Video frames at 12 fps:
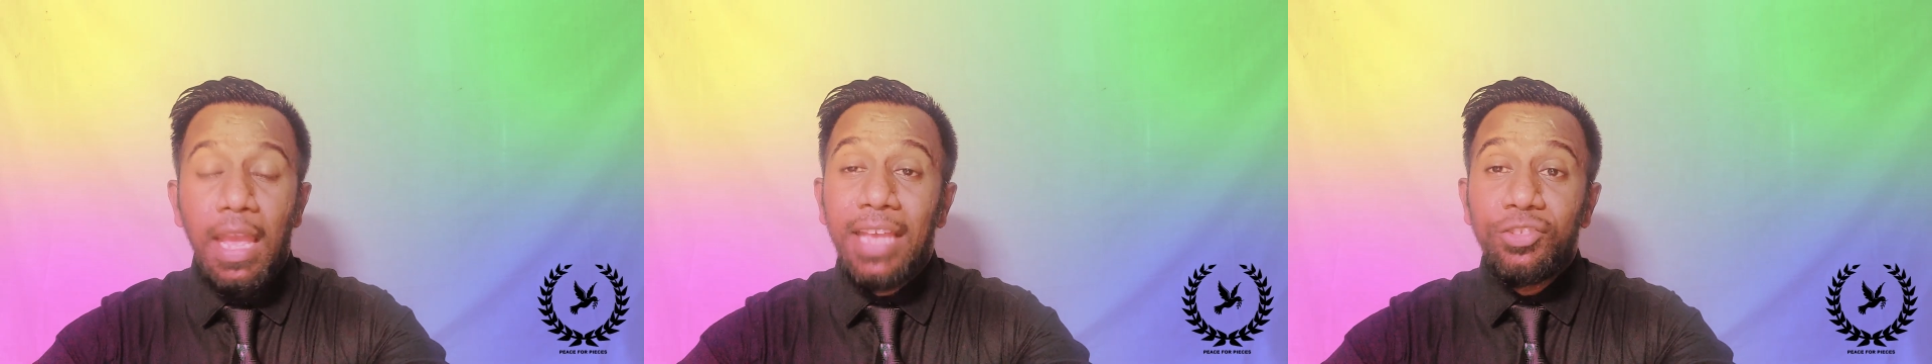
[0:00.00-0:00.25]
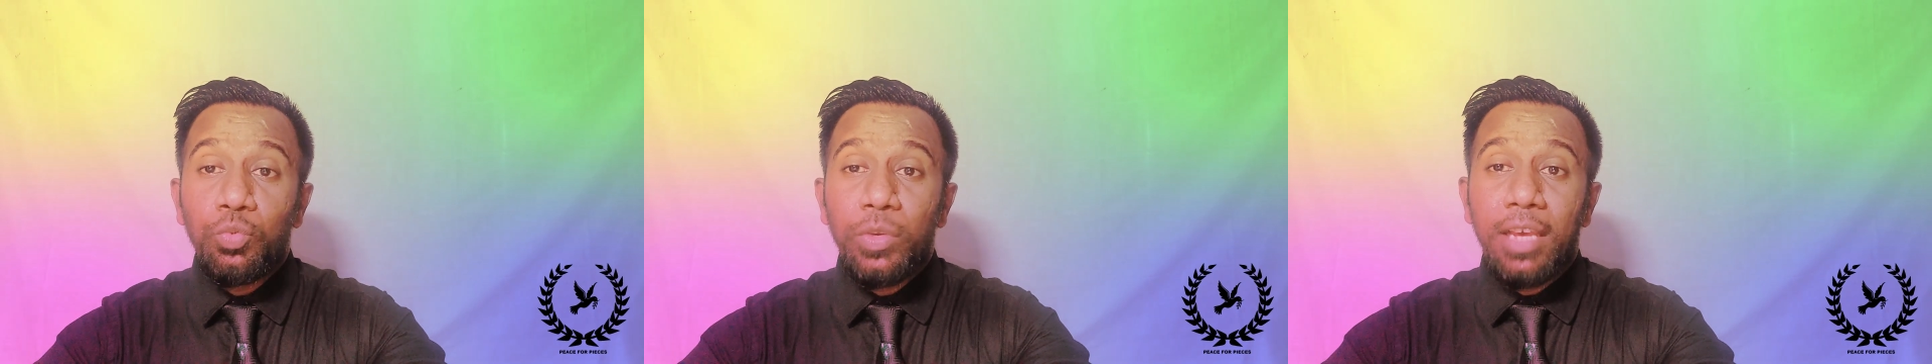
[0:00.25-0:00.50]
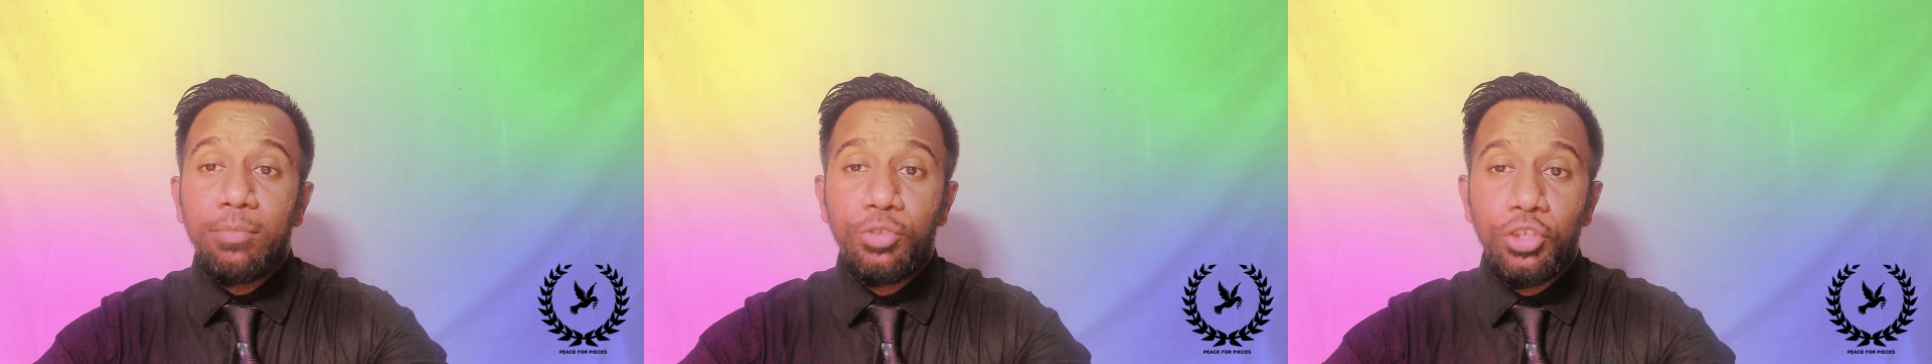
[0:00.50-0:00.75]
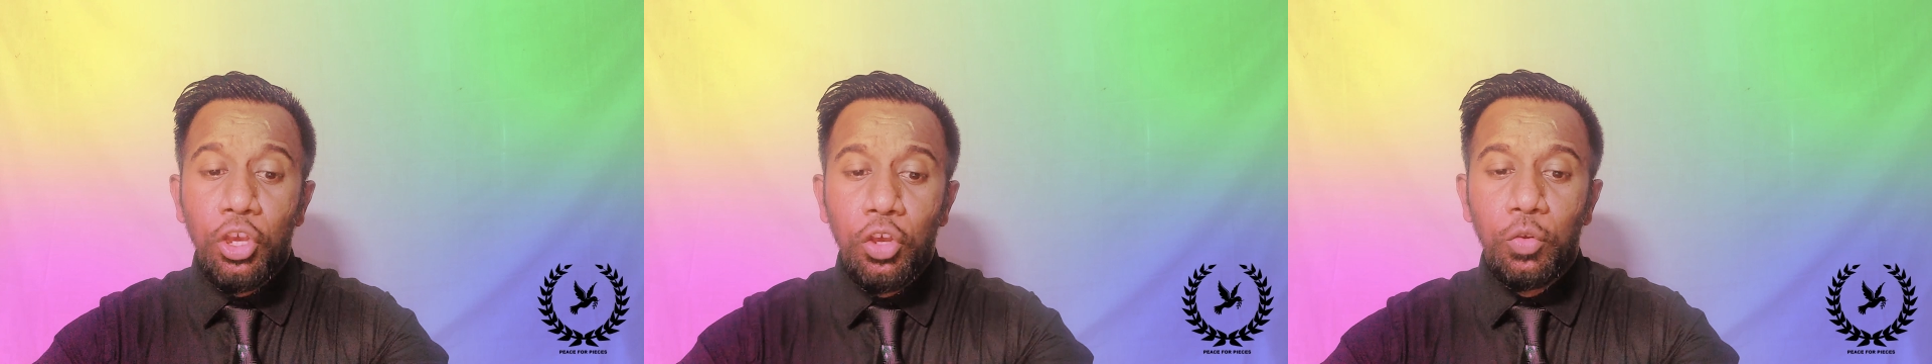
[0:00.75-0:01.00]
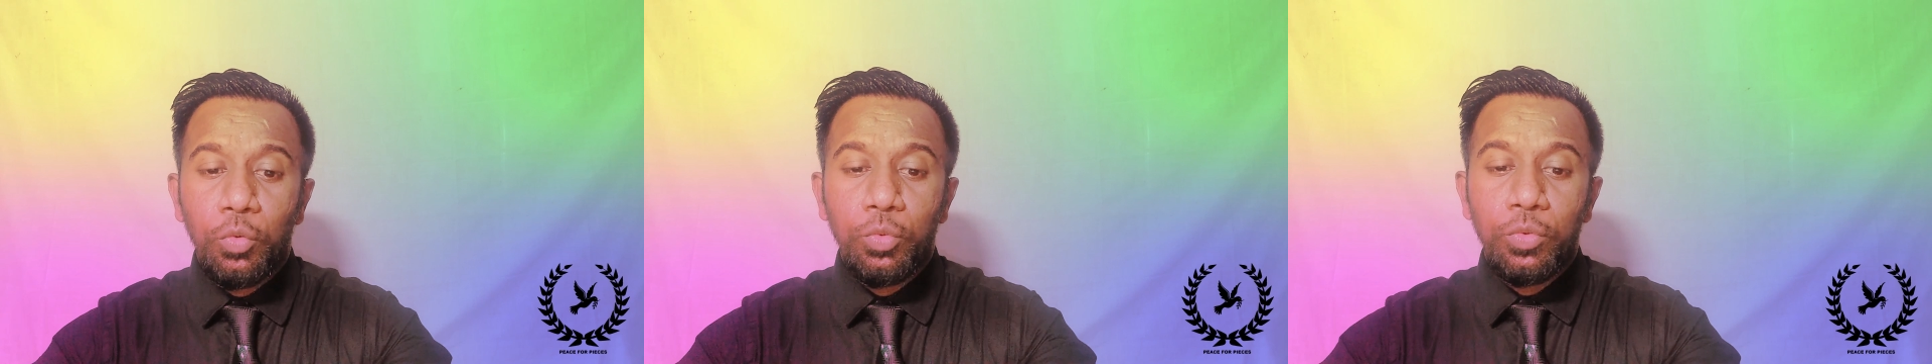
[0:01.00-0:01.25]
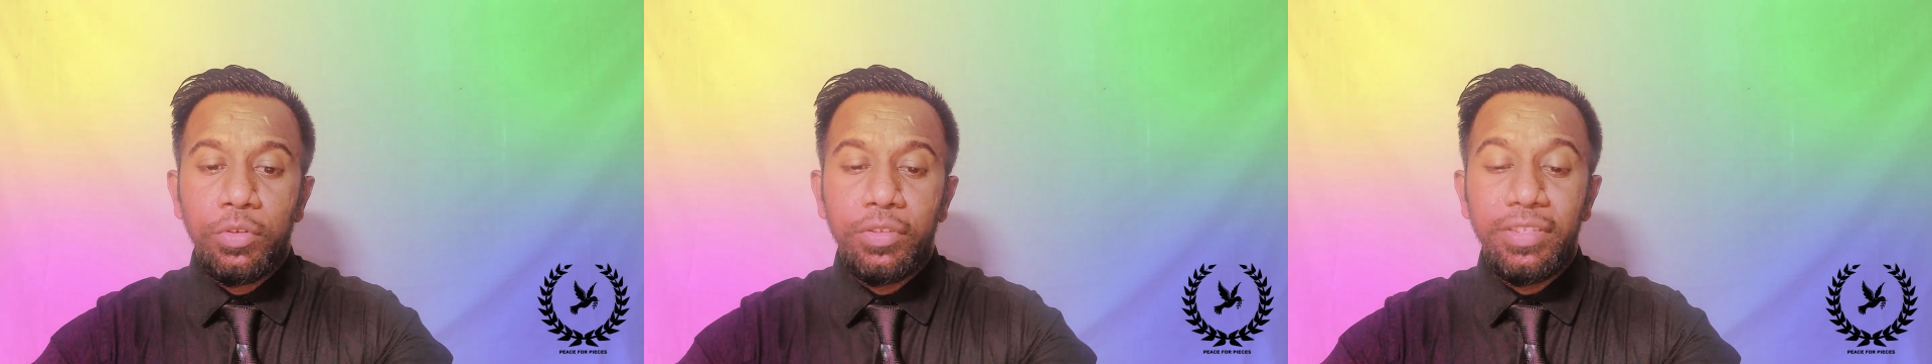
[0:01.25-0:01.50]
As we observe
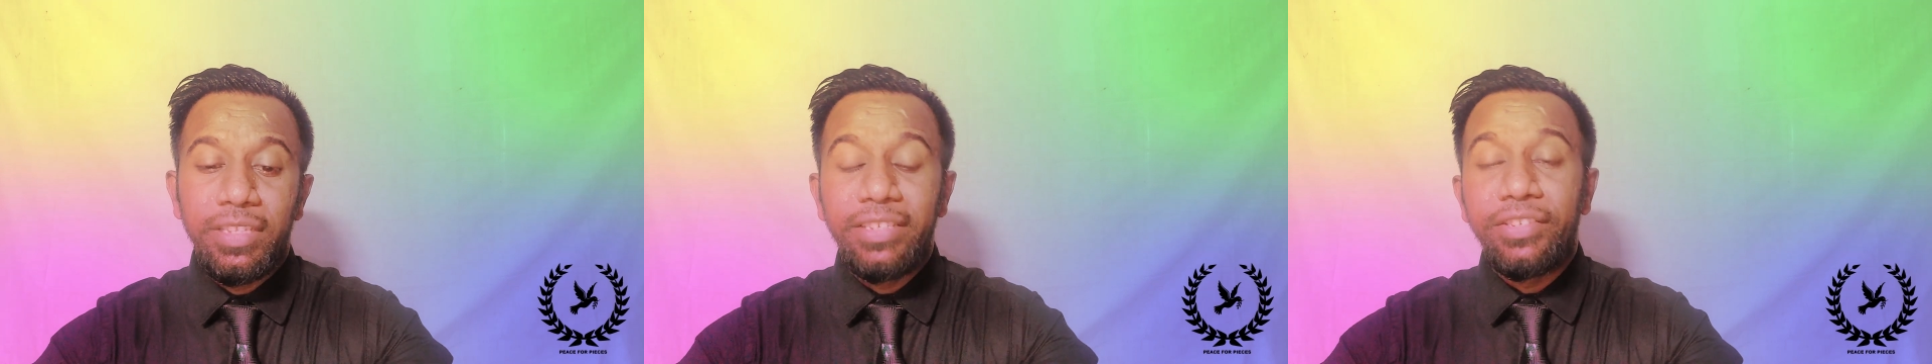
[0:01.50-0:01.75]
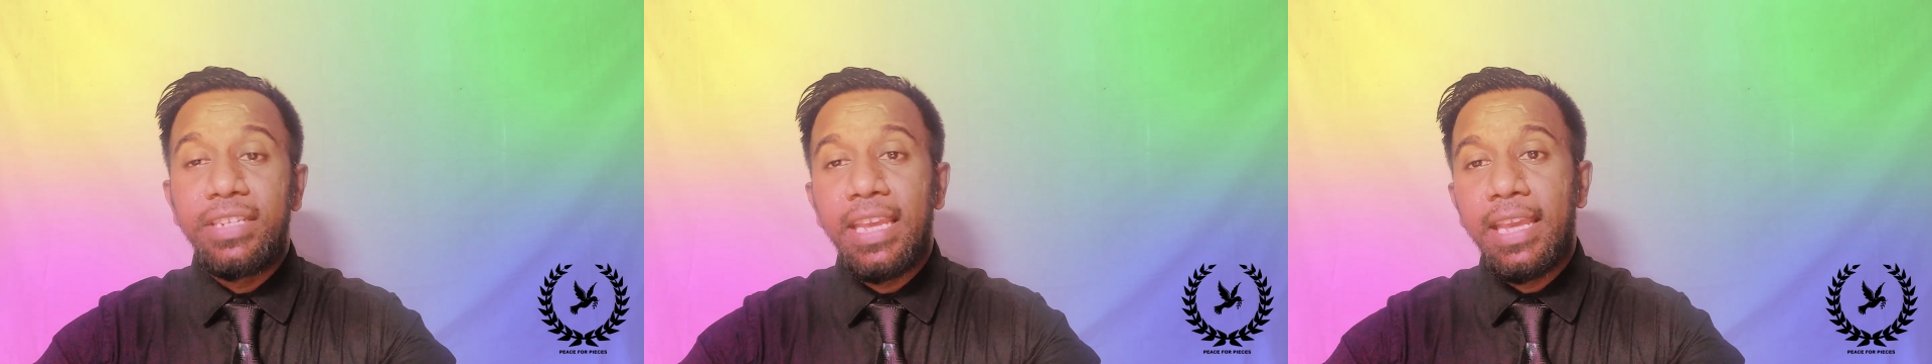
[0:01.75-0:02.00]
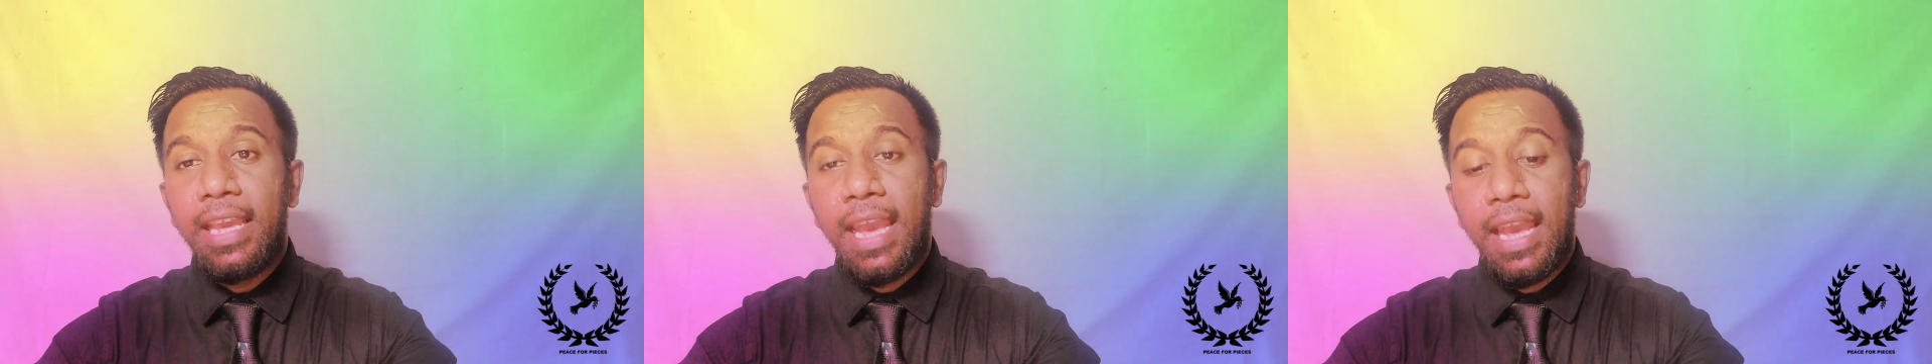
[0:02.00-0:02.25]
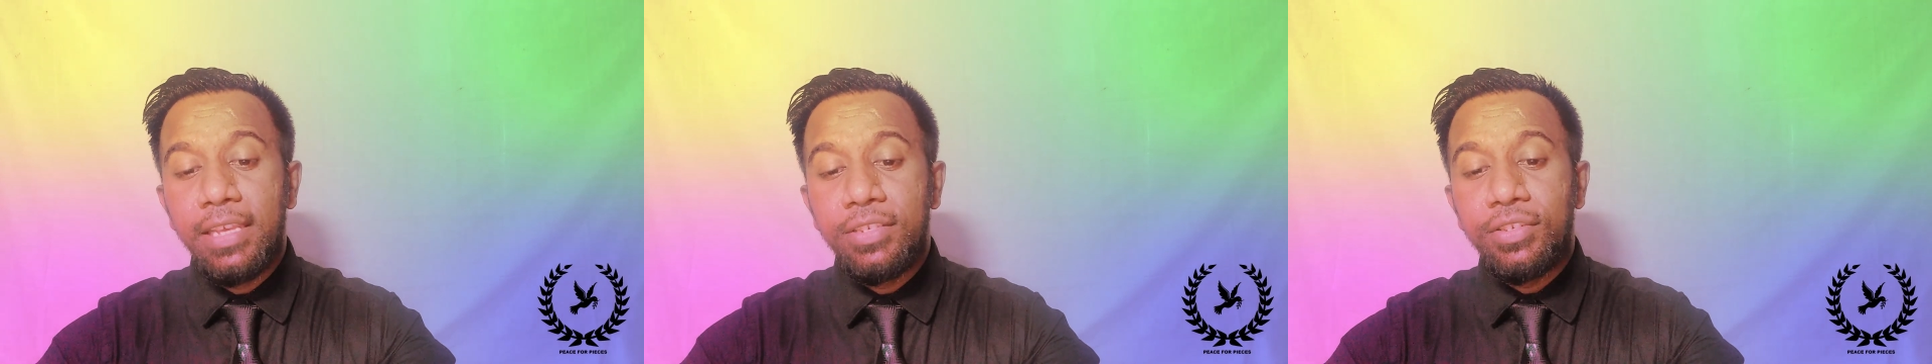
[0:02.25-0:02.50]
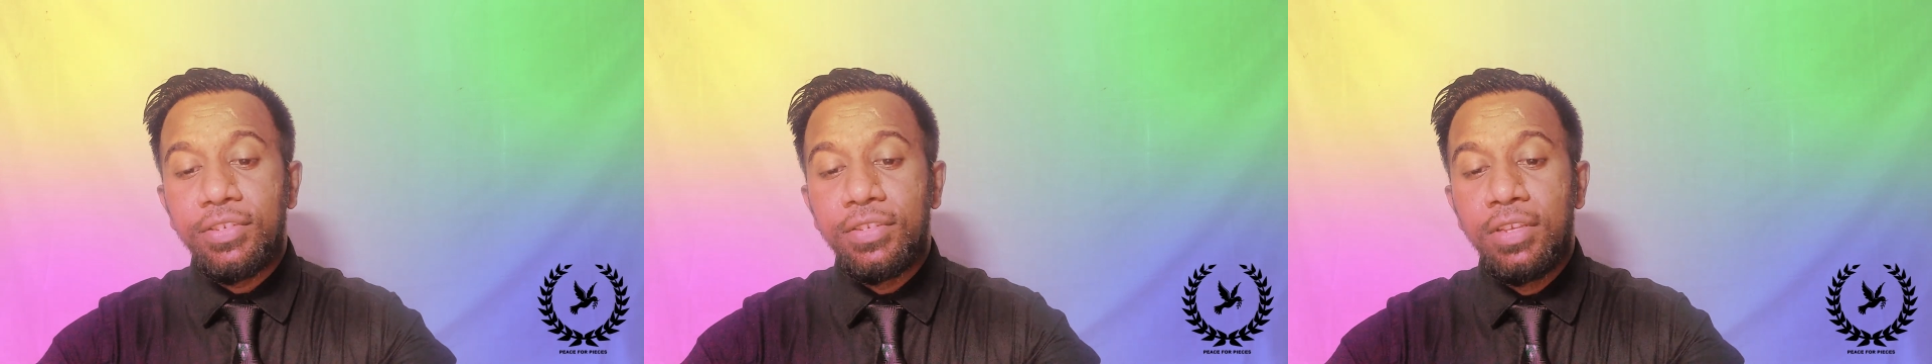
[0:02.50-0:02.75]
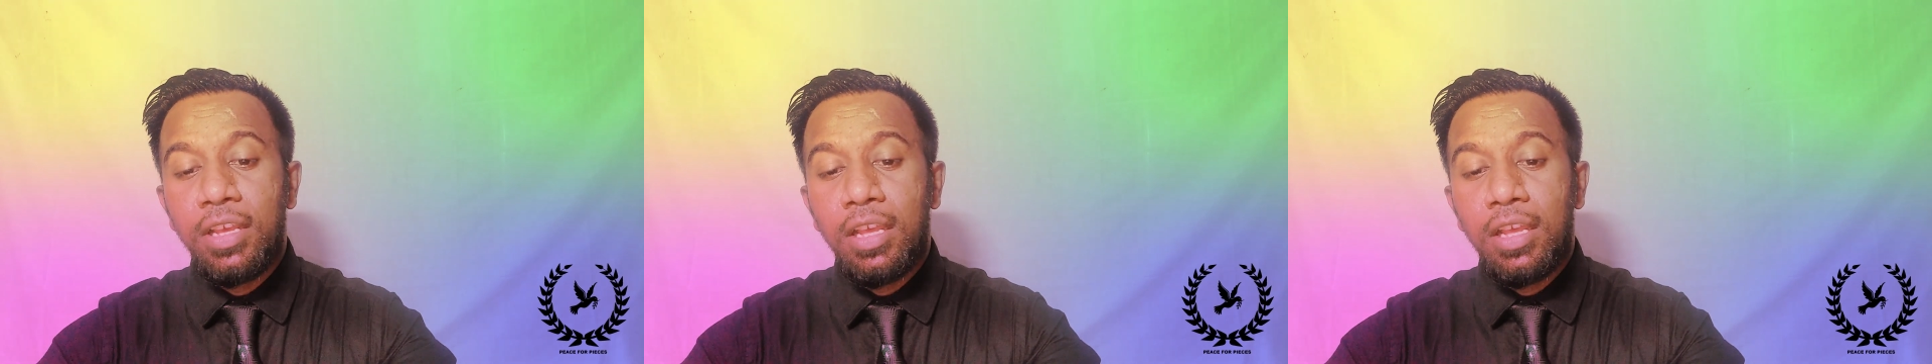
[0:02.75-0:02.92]
this day as